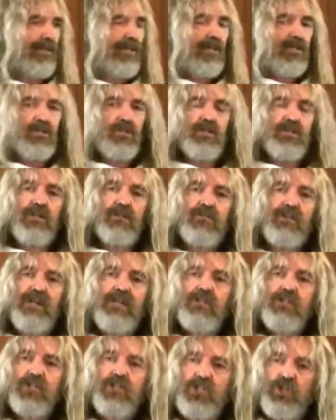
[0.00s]
So they're trying
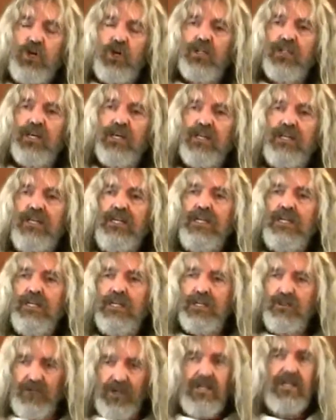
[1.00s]
to show that
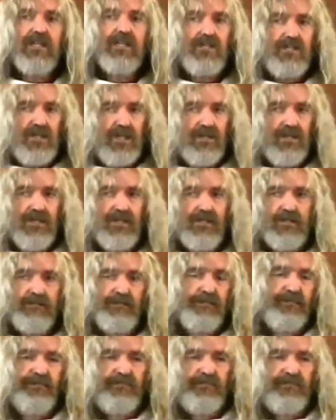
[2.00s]
it really is Jesus.